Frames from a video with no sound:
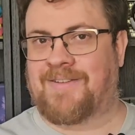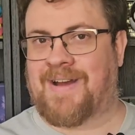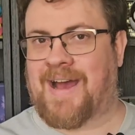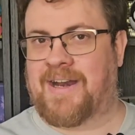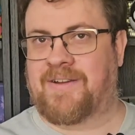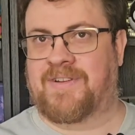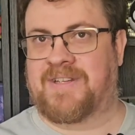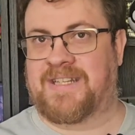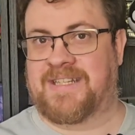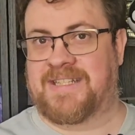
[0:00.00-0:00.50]
of
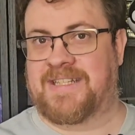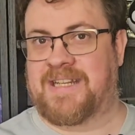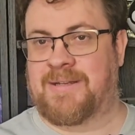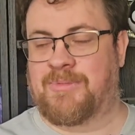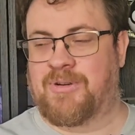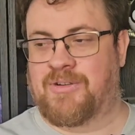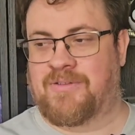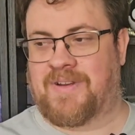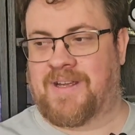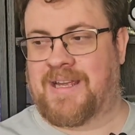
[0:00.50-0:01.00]
out of a Disney
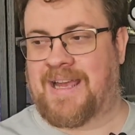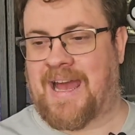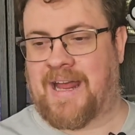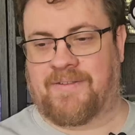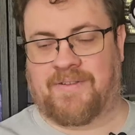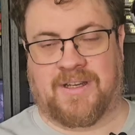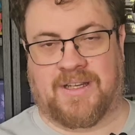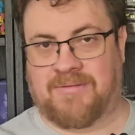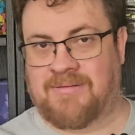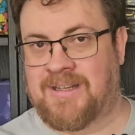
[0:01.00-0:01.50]
movie, out
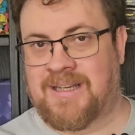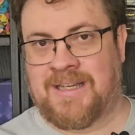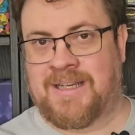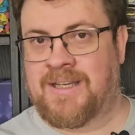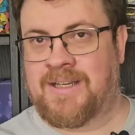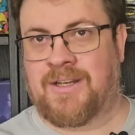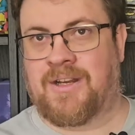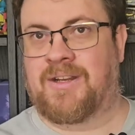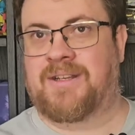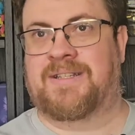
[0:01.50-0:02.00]
of a
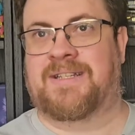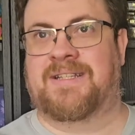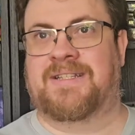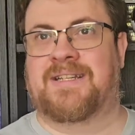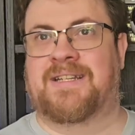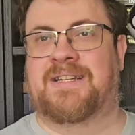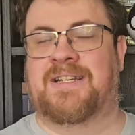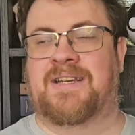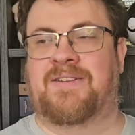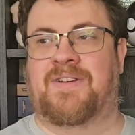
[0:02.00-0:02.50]

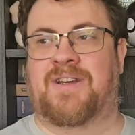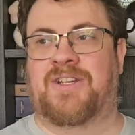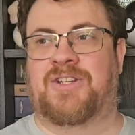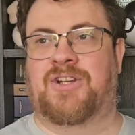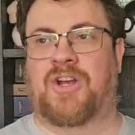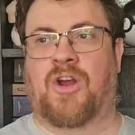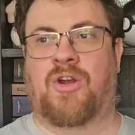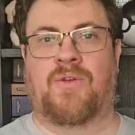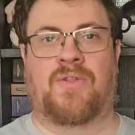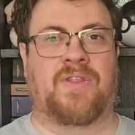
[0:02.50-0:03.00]
Disney TV
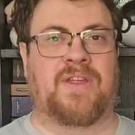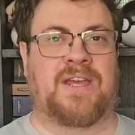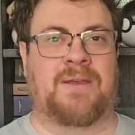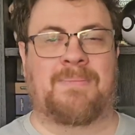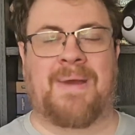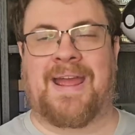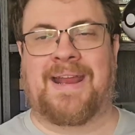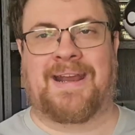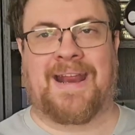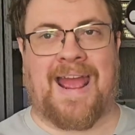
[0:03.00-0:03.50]
show. The
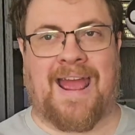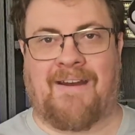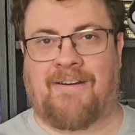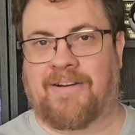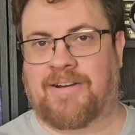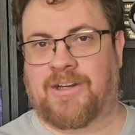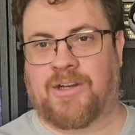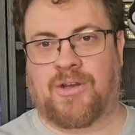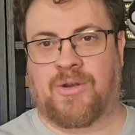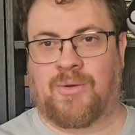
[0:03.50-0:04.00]
main
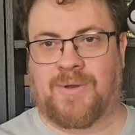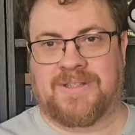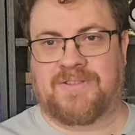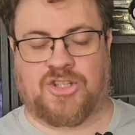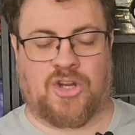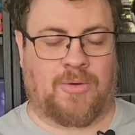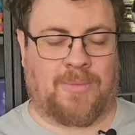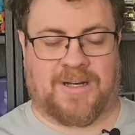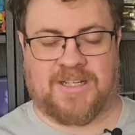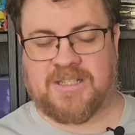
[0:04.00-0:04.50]
character, who is
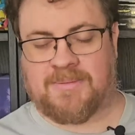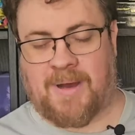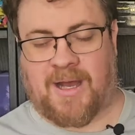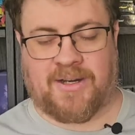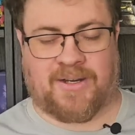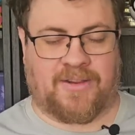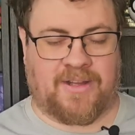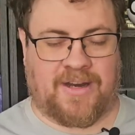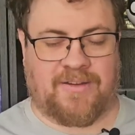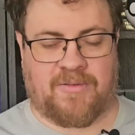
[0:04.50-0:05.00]
so much
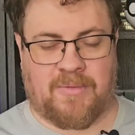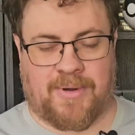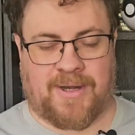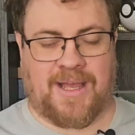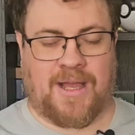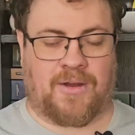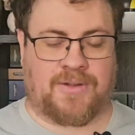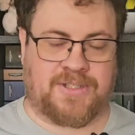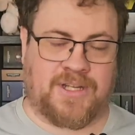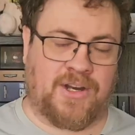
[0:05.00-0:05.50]
smarter than everybody
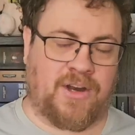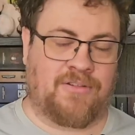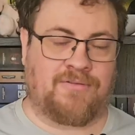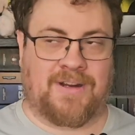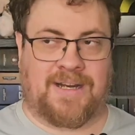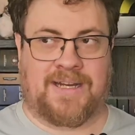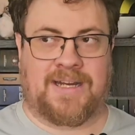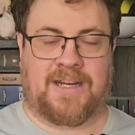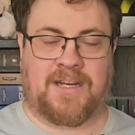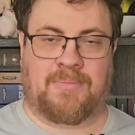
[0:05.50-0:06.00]
else, I don't
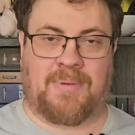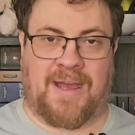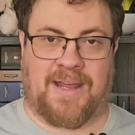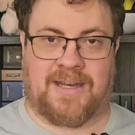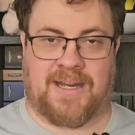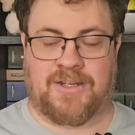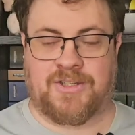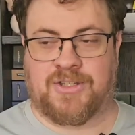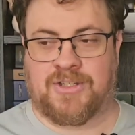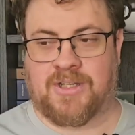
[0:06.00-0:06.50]
really need to pay
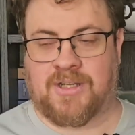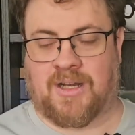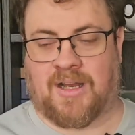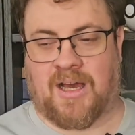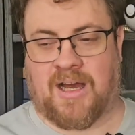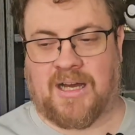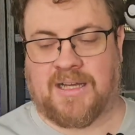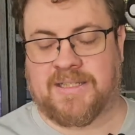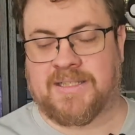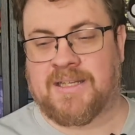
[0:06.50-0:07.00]
attention to
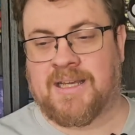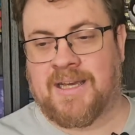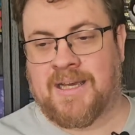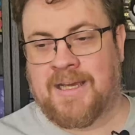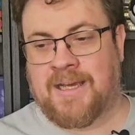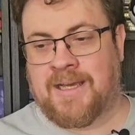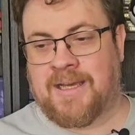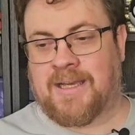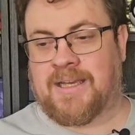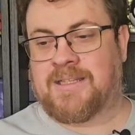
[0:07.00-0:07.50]
class,
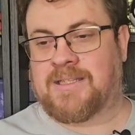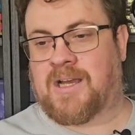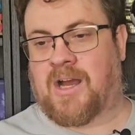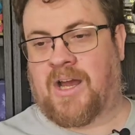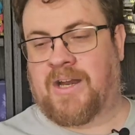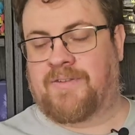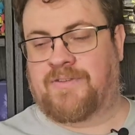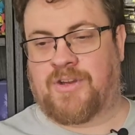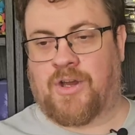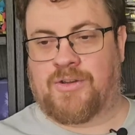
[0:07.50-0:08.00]
is
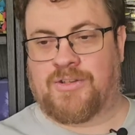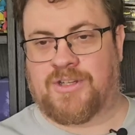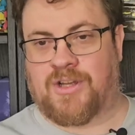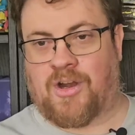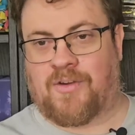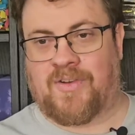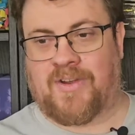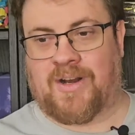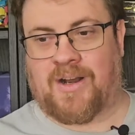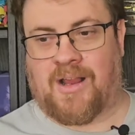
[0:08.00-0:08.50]
kind of dozing
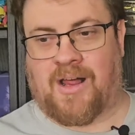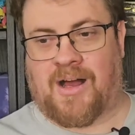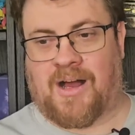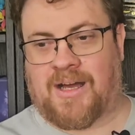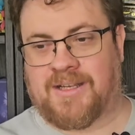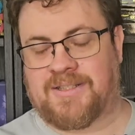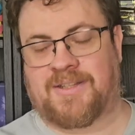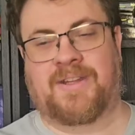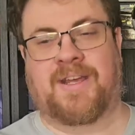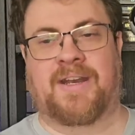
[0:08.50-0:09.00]
off in
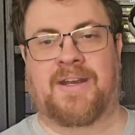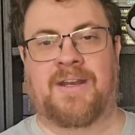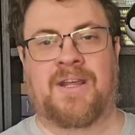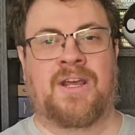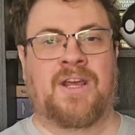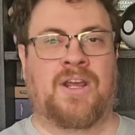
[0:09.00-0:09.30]
class and then